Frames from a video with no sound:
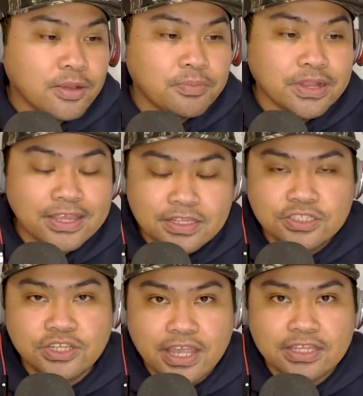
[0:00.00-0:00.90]
please
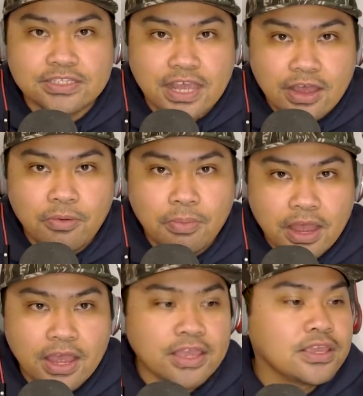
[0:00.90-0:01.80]
check us out
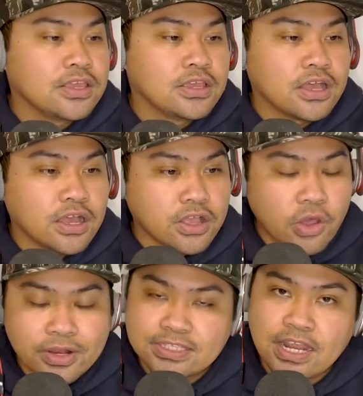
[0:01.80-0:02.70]
by
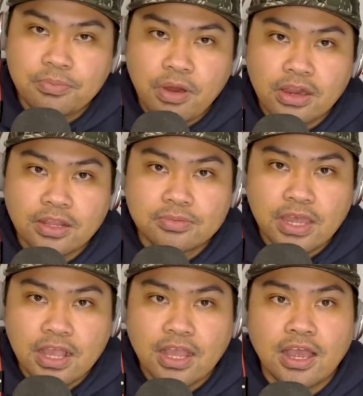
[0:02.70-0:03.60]
going to
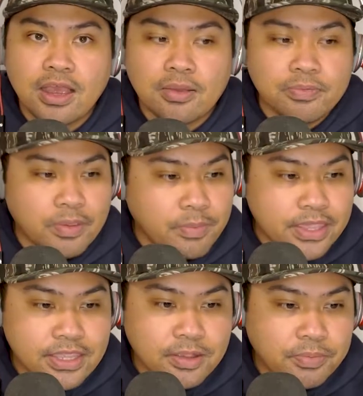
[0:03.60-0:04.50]
sandyparclub.com,
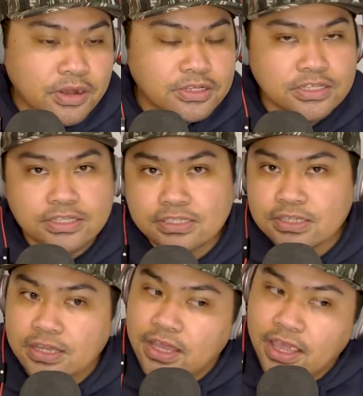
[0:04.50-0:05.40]
making a purchase.
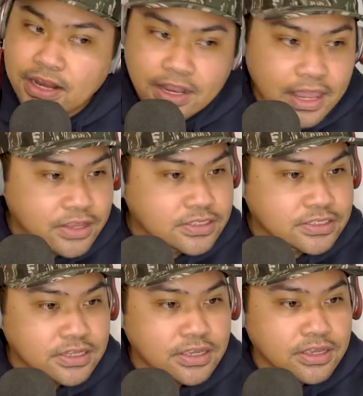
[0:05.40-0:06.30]
It allows us
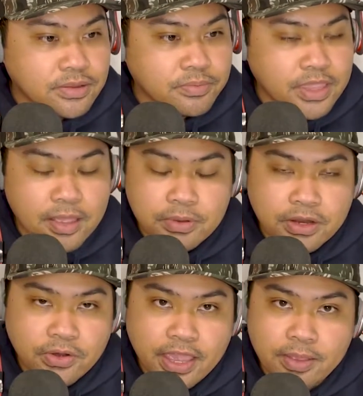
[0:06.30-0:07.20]
to be able to
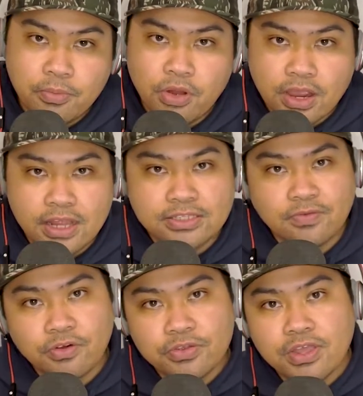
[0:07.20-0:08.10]
create more content
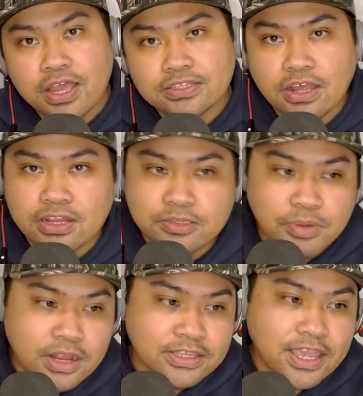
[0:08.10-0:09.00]
for you guys on this
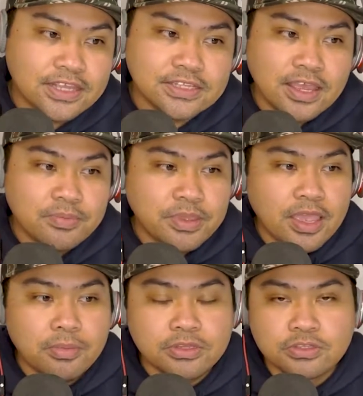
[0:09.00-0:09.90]
podcast and be
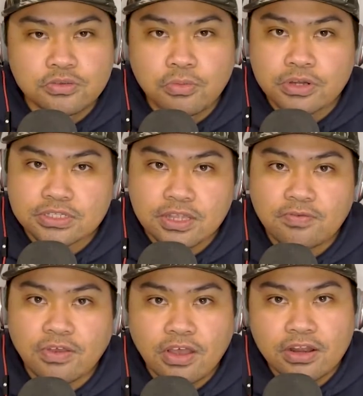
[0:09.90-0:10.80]
able to do more
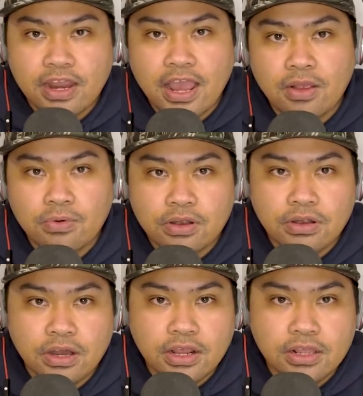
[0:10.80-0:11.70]
stuff on
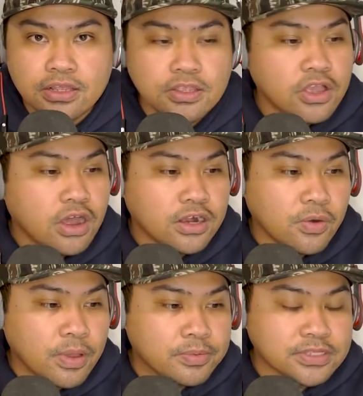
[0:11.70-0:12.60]
our
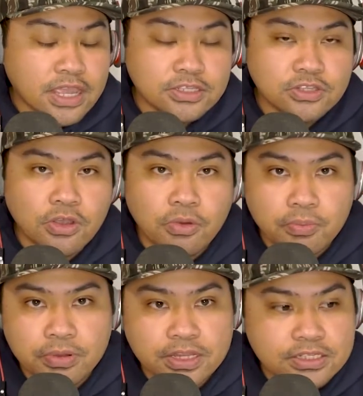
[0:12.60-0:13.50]
website.
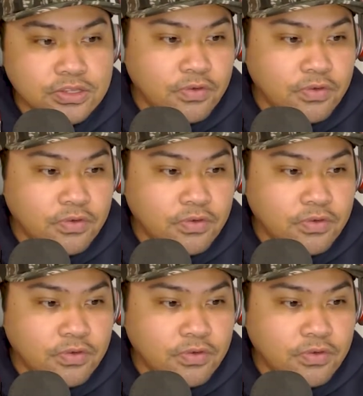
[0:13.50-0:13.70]
So please don't